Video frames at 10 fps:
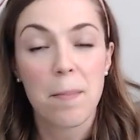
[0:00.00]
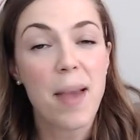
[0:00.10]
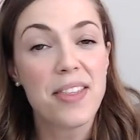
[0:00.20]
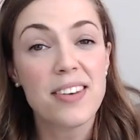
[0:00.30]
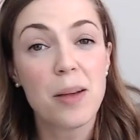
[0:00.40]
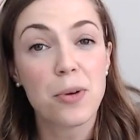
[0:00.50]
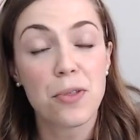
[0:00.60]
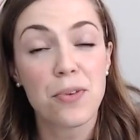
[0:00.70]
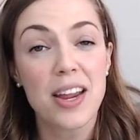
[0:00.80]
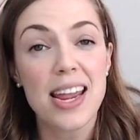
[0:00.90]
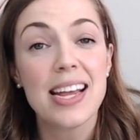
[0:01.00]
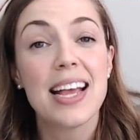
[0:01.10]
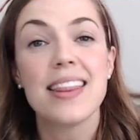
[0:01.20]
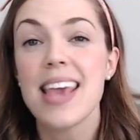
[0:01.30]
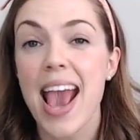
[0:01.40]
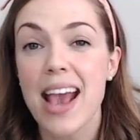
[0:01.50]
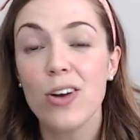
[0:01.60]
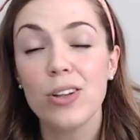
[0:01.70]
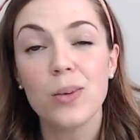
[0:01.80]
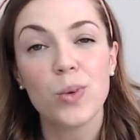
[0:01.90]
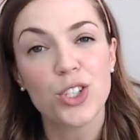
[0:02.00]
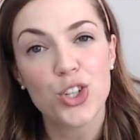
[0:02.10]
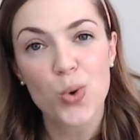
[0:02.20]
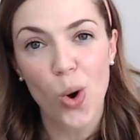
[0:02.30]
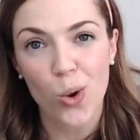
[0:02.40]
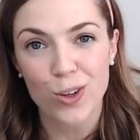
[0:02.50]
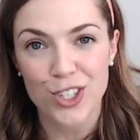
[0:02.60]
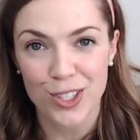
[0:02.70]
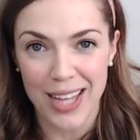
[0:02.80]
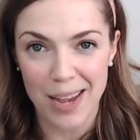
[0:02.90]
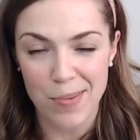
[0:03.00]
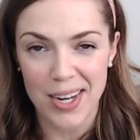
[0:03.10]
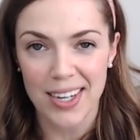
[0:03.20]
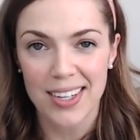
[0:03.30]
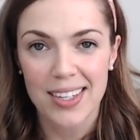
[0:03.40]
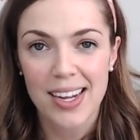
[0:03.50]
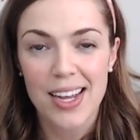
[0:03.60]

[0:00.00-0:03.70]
Method number 3, the angle in which you hold your light meter.